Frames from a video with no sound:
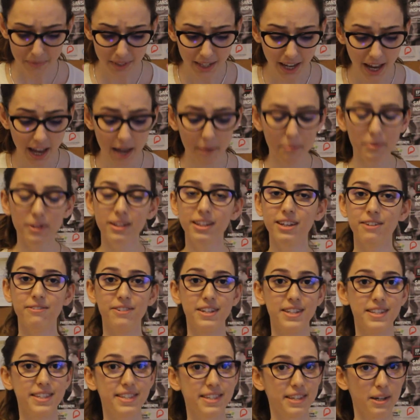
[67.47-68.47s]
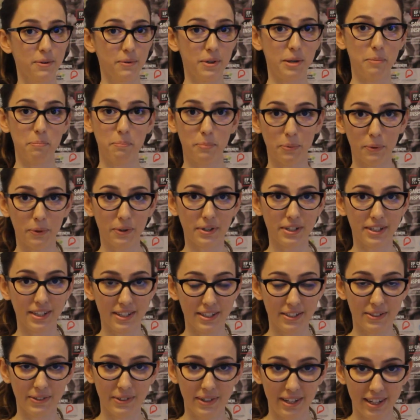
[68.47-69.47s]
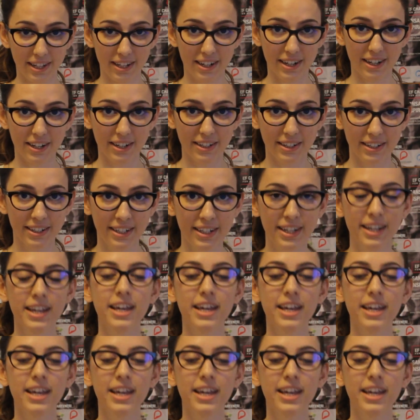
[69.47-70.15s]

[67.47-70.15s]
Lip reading: I believe it's so important to learn.